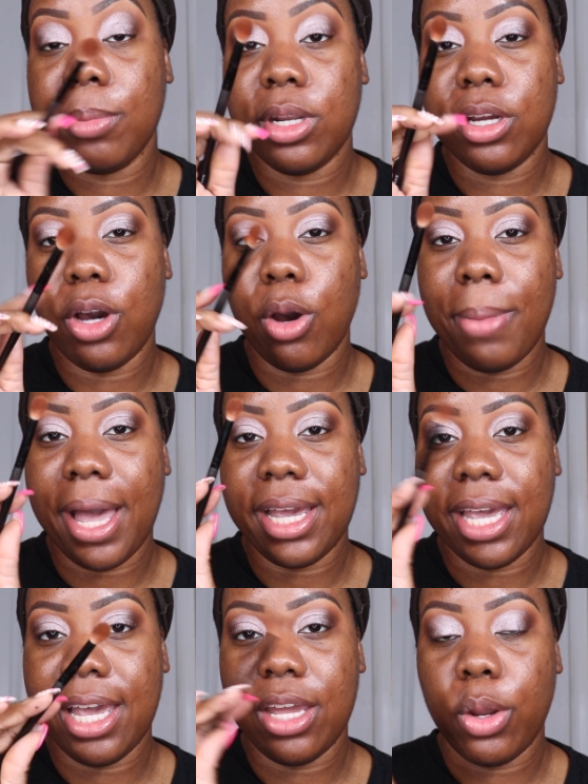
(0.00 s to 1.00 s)
going to go
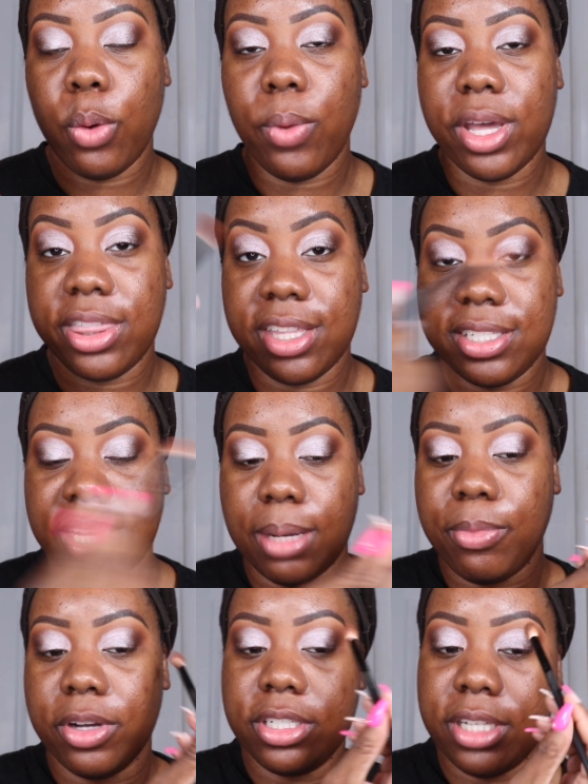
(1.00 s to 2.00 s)
back in with the
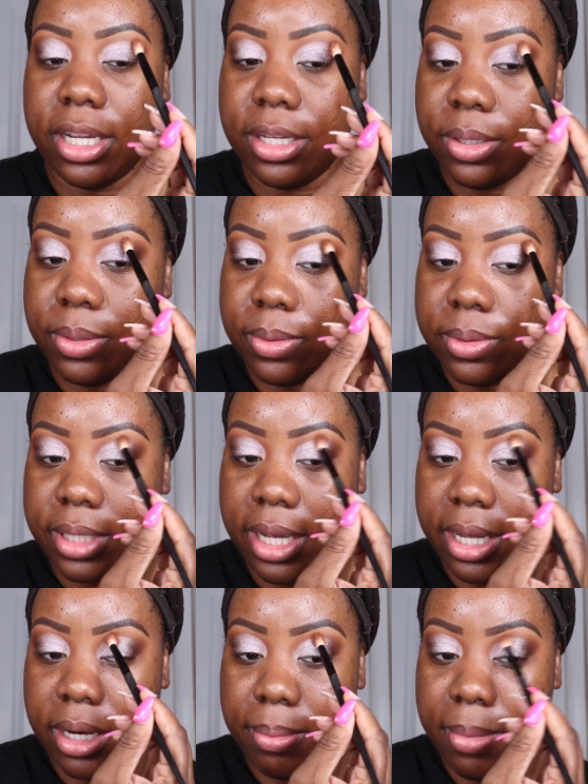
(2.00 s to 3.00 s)
same brush that I used
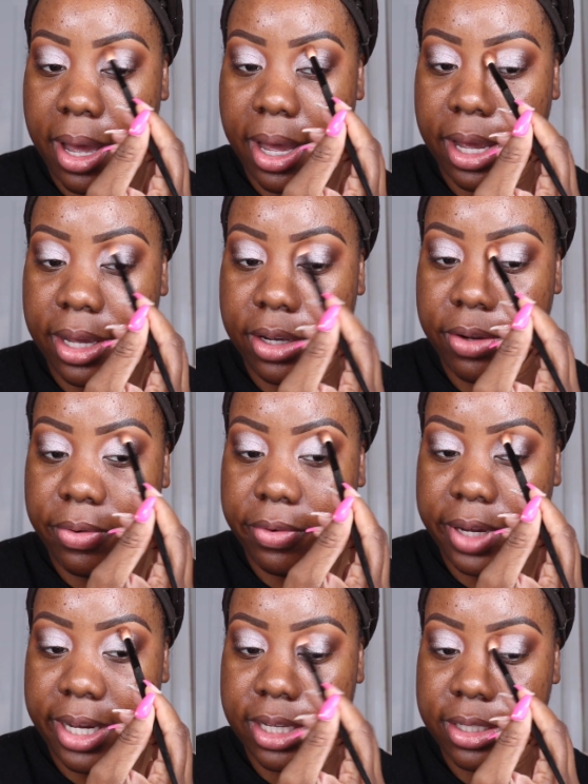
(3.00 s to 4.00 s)
in my
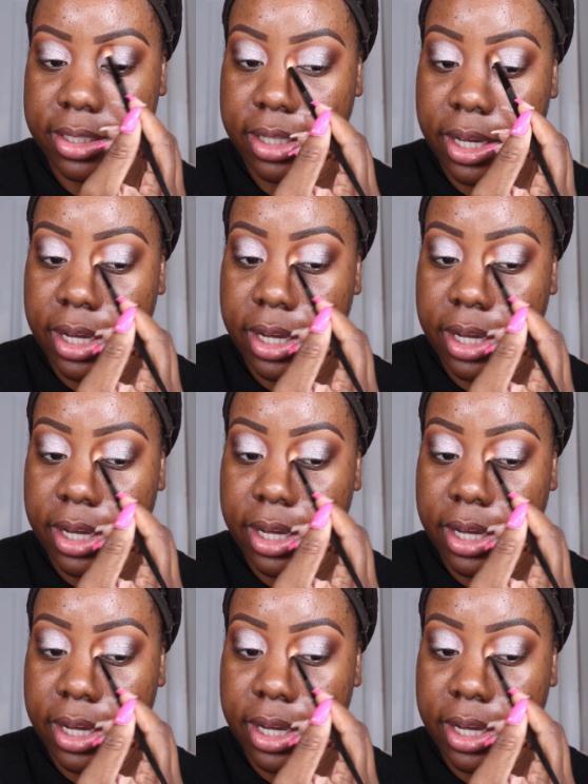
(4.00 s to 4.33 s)
crease